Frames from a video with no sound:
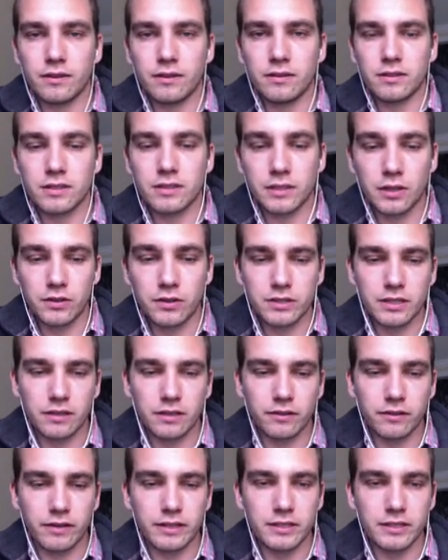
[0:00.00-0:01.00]
slow
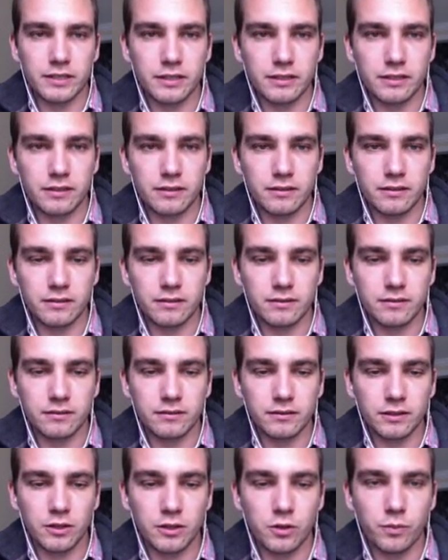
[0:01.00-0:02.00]
acceleration,
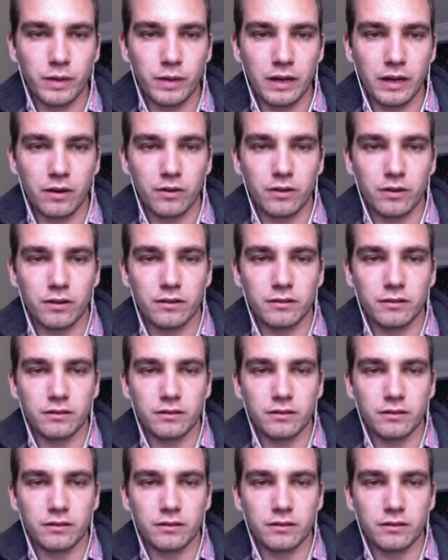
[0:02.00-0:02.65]
low power.